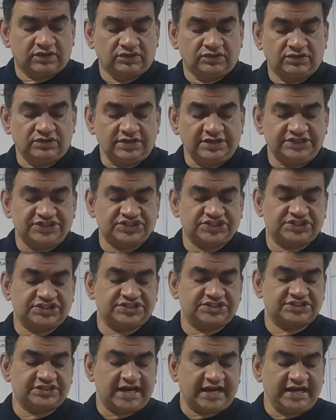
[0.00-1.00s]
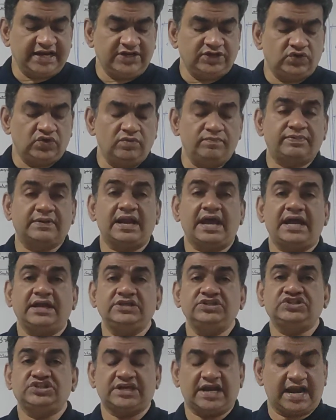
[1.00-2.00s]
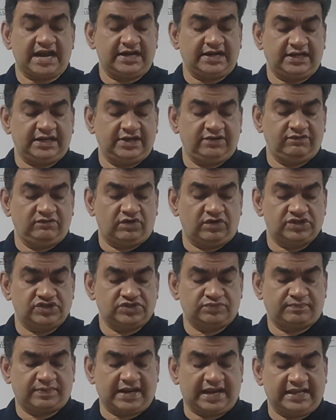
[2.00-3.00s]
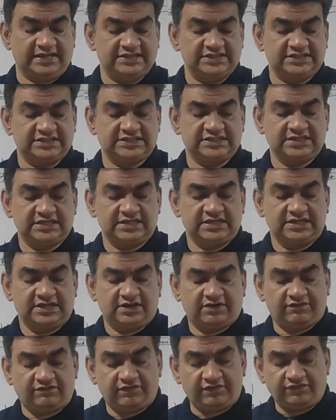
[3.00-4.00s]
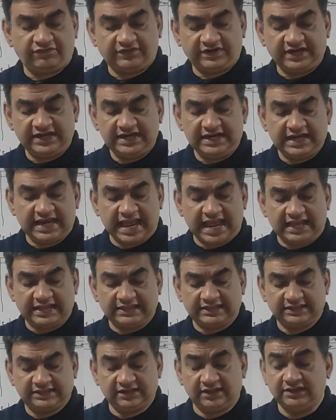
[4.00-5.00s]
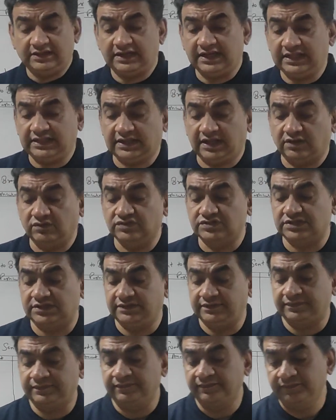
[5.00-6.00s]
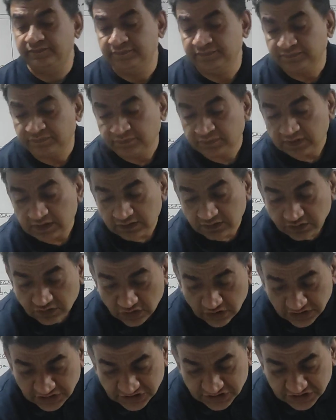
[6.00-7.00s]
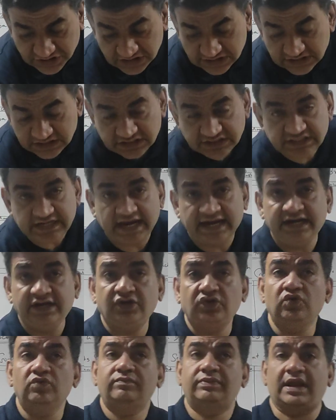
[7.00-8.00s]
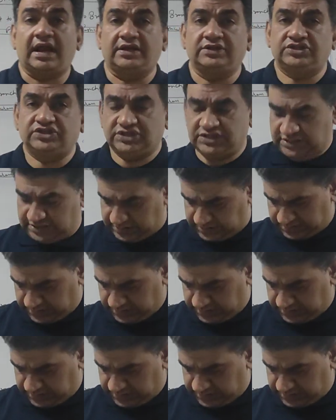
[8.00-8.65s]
goods sent to branch at invoice price 15,30,000. Goods sent to branch.